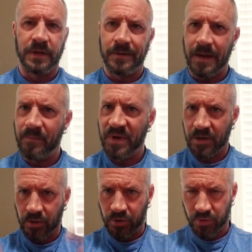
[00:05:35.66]
a
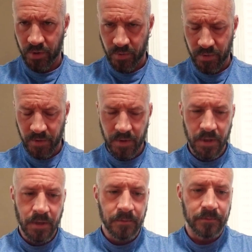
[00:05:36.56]
bigger truth.
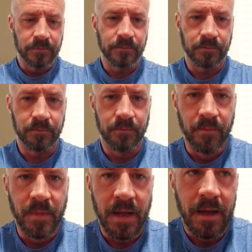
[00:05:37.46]

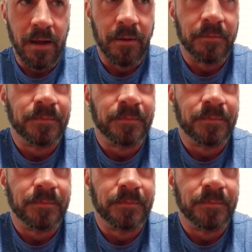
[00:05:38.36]
And